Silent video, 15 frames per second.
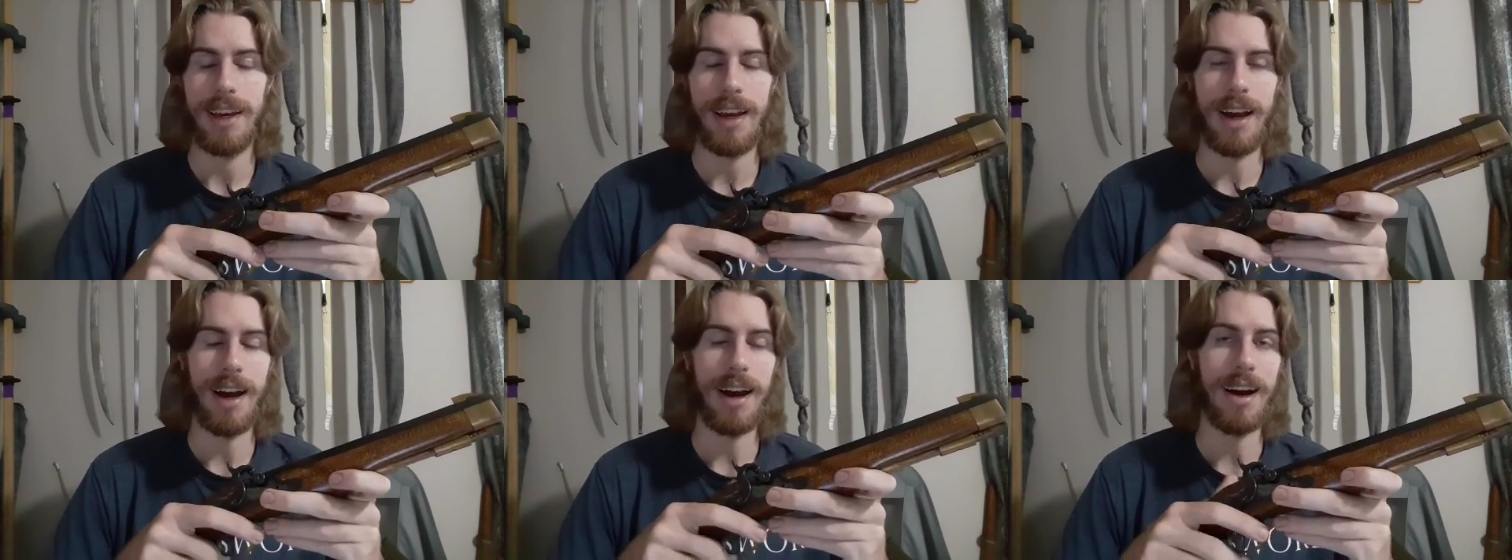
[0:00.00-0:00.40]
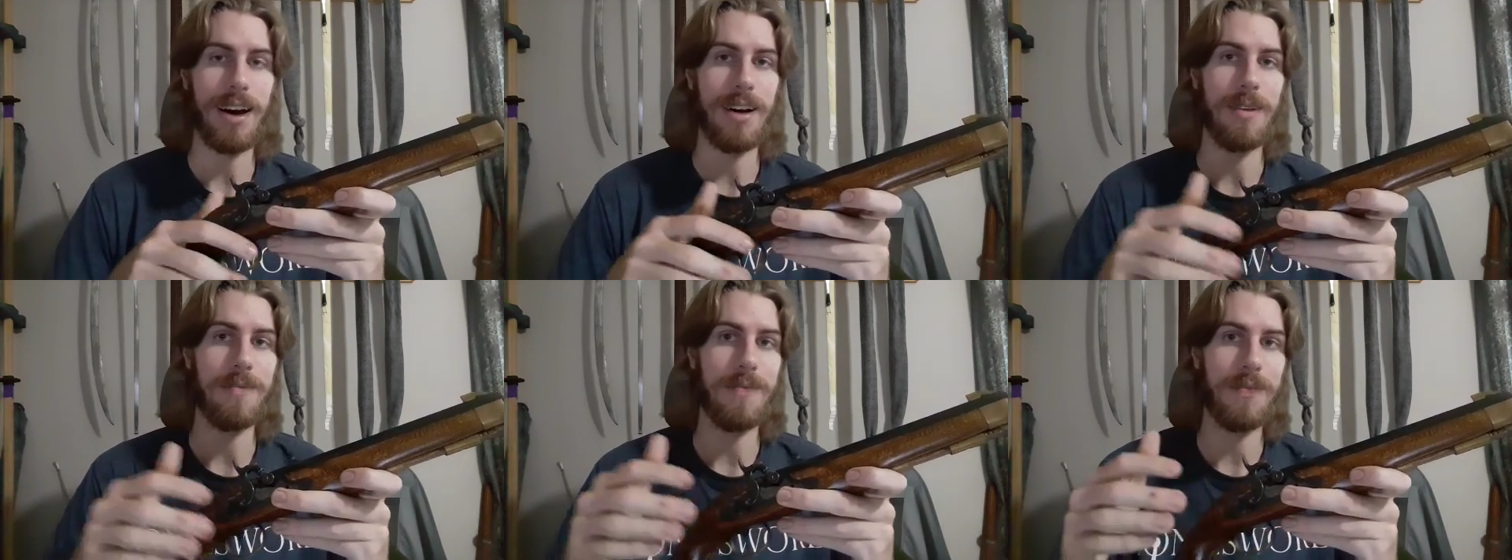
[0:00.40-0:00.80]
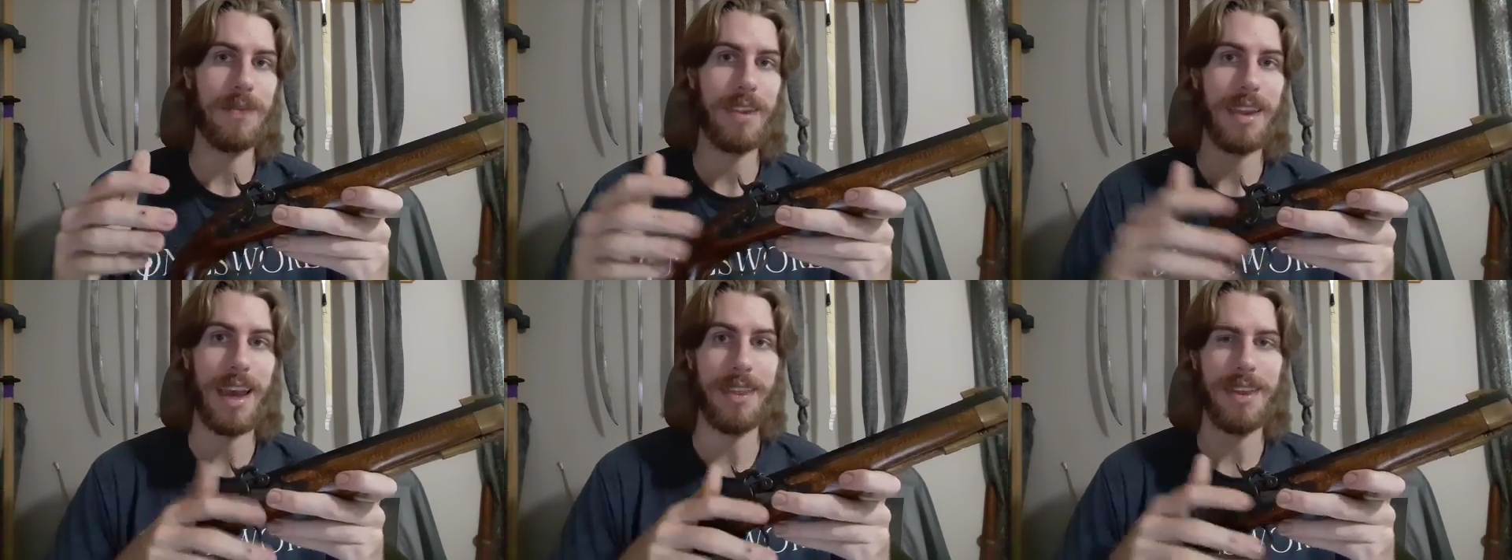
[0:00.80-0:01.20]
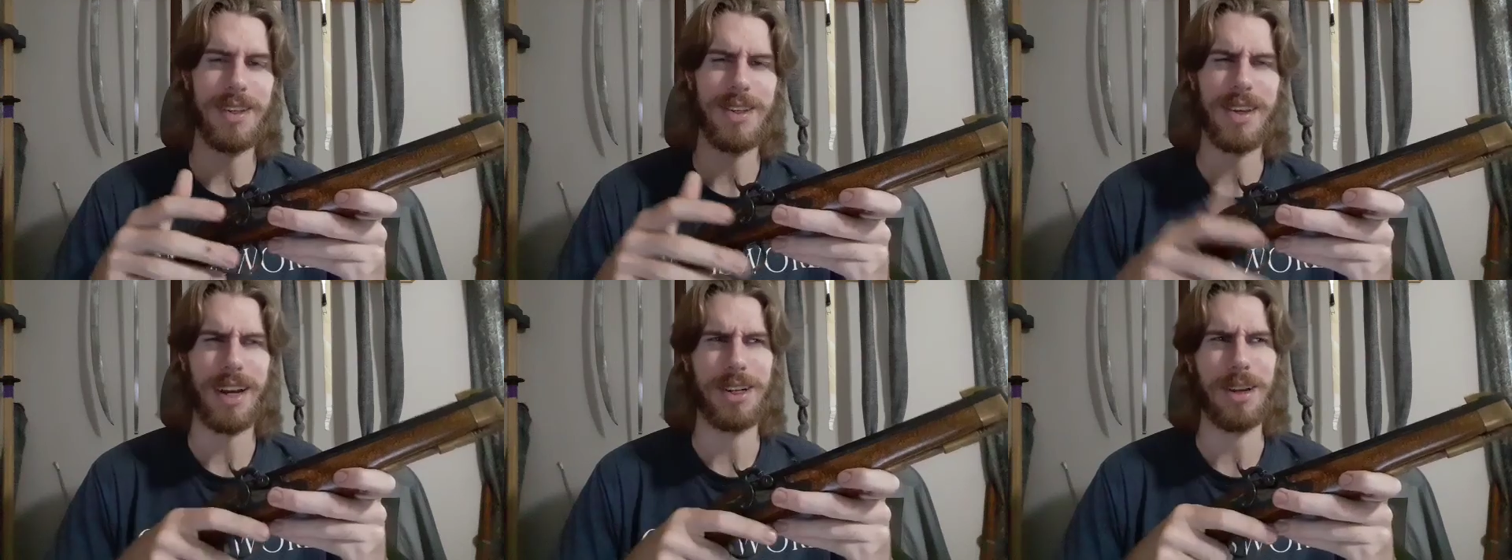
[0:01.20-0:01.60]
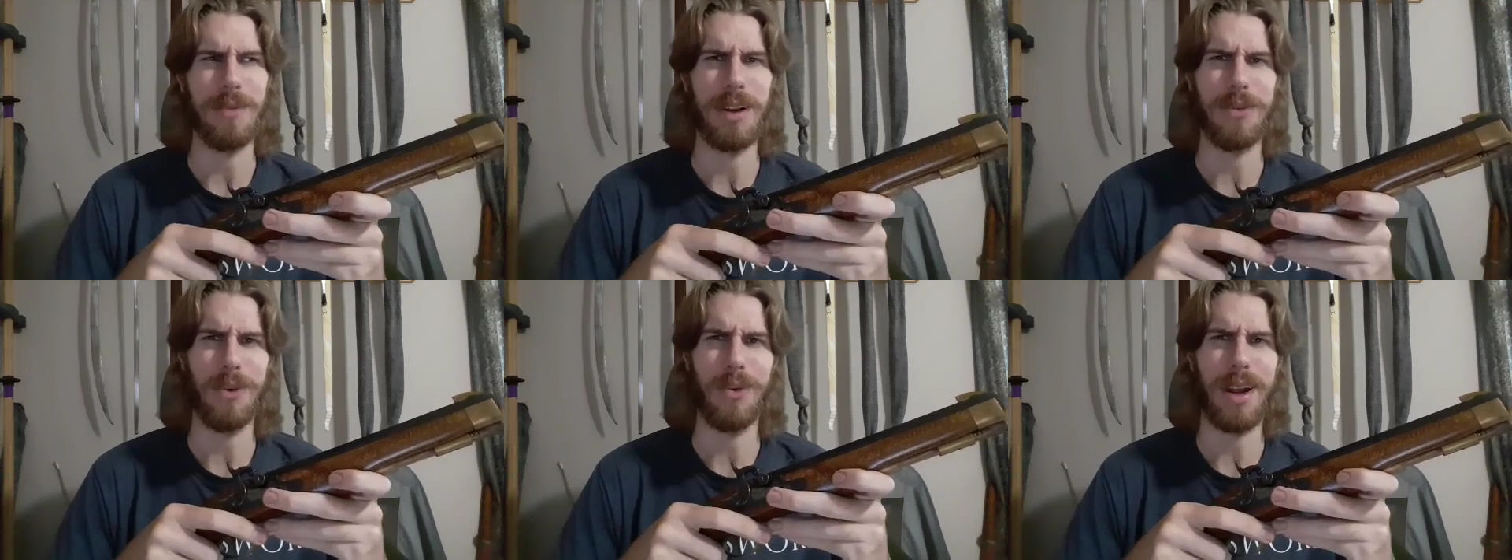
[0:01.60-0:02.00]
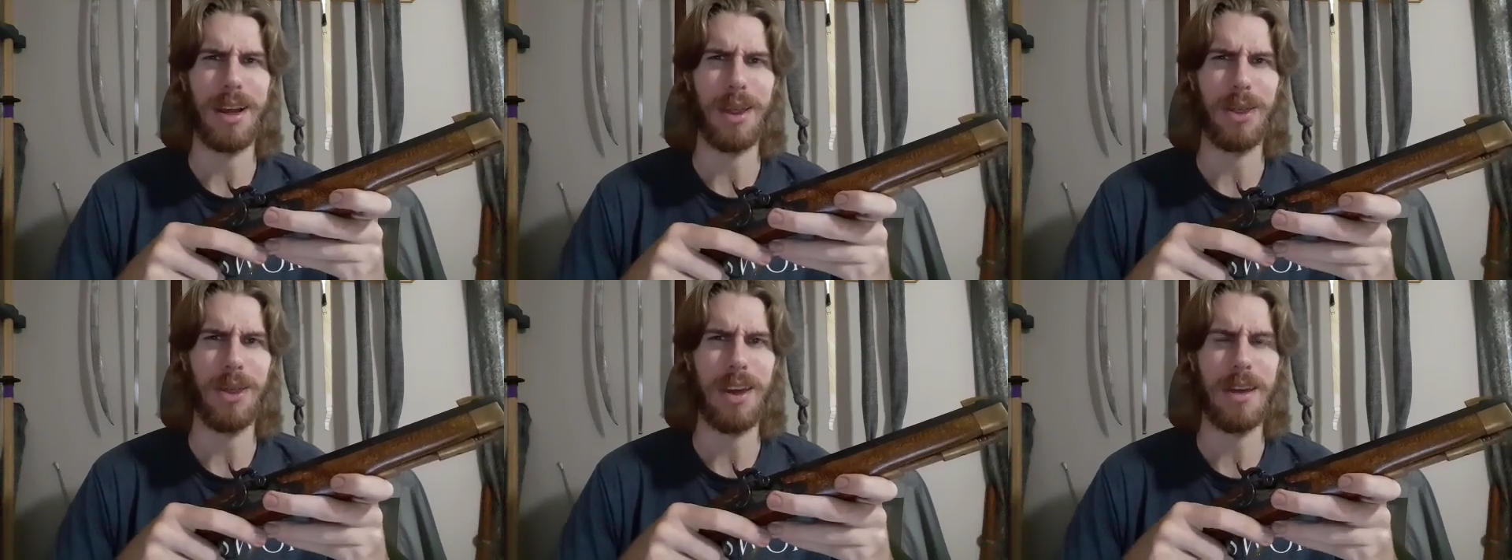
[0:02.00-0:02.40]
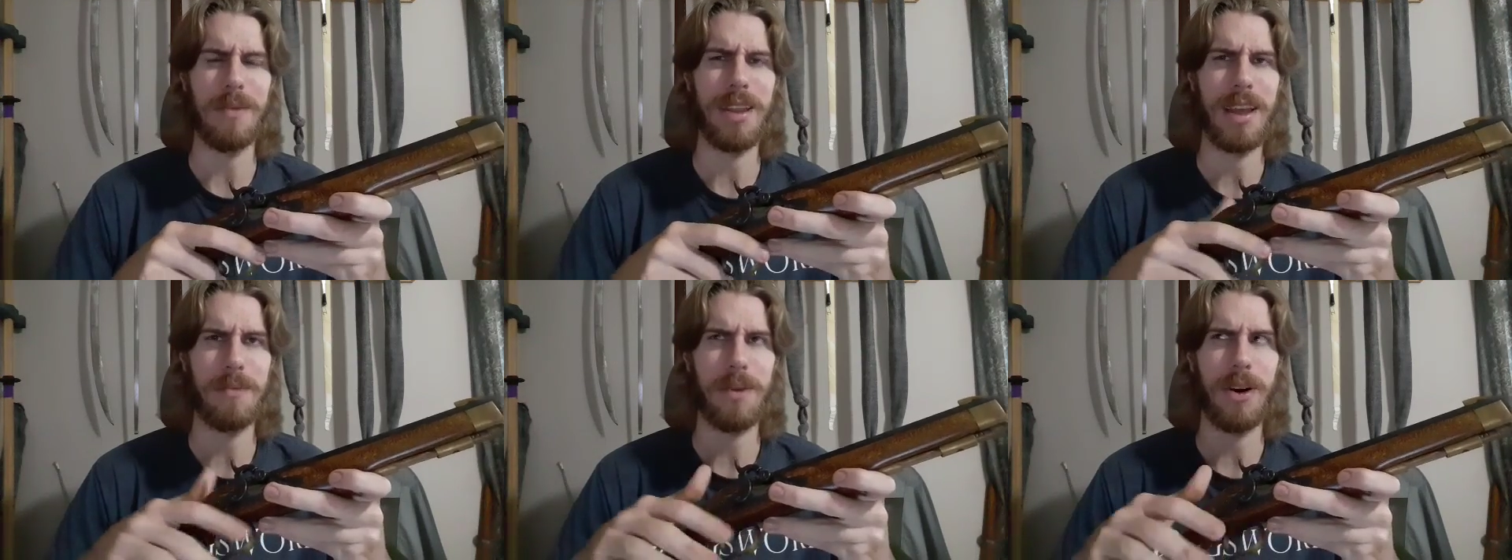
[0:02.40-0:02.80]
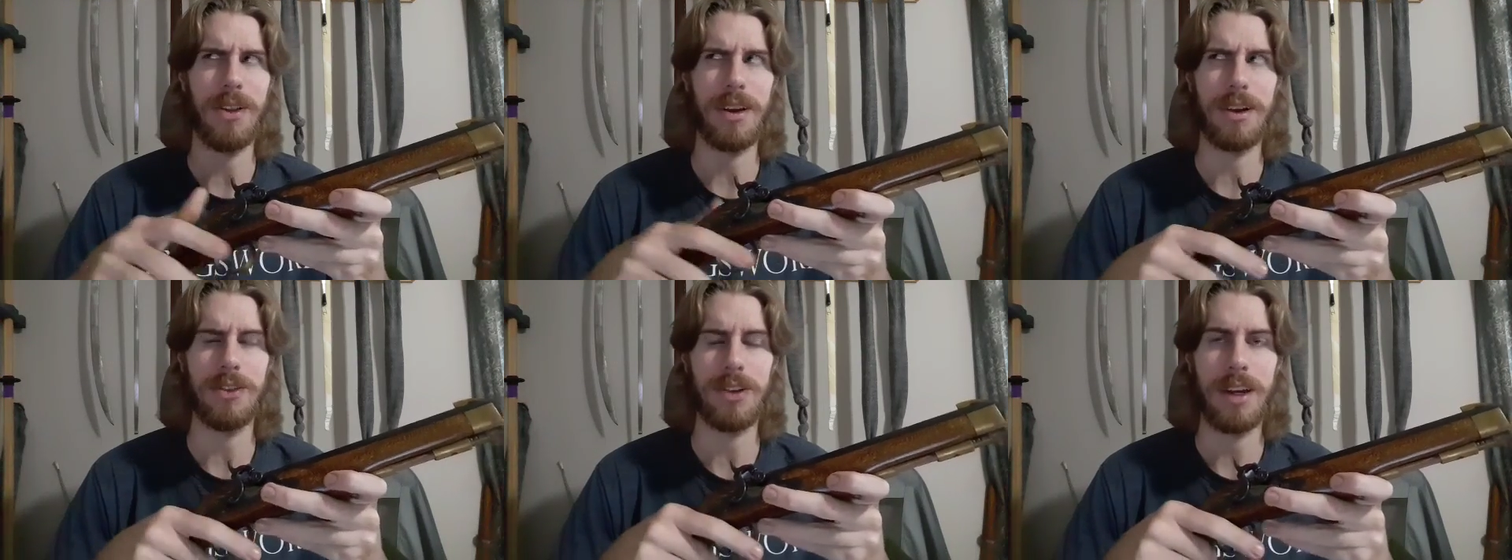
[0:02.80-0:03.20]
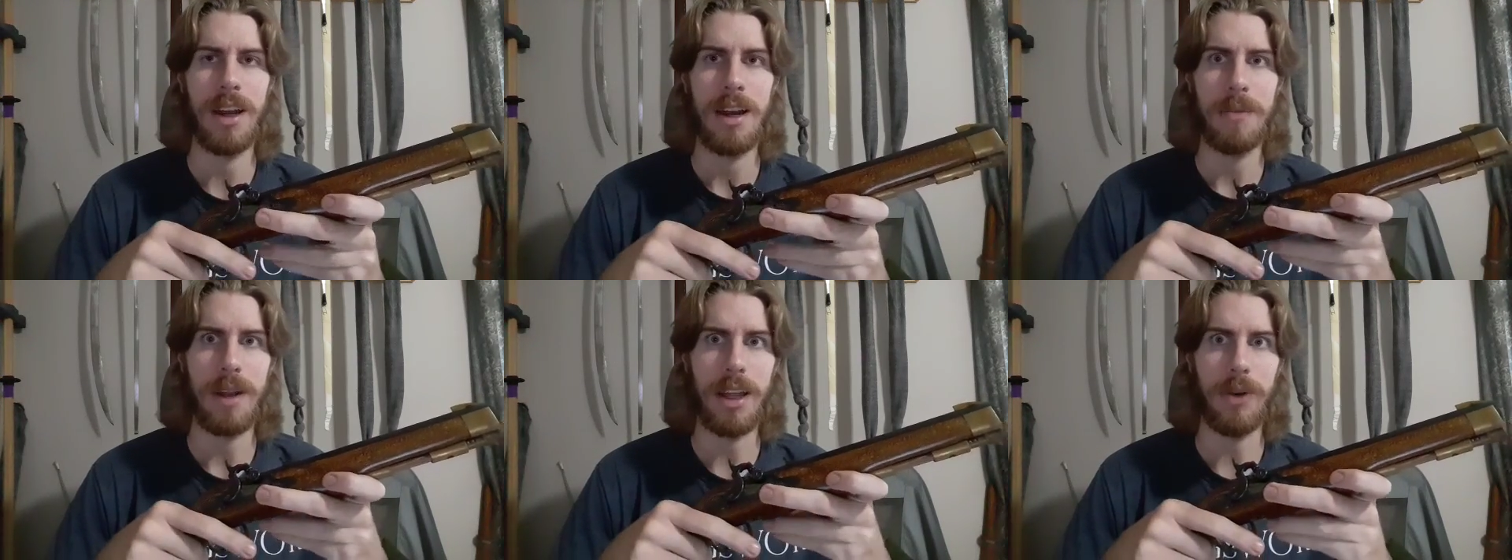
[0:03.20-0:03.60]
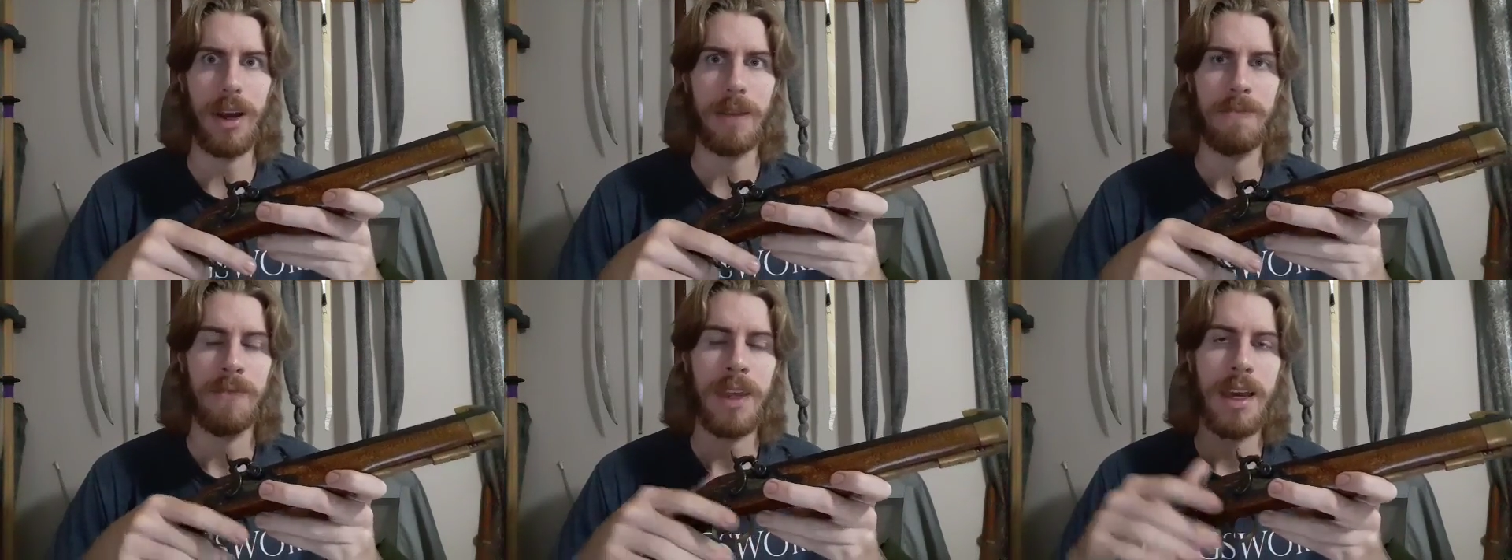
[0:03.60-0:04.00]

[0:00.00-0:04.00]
And this is actually a bit of a running theme in that part of the country. But either way,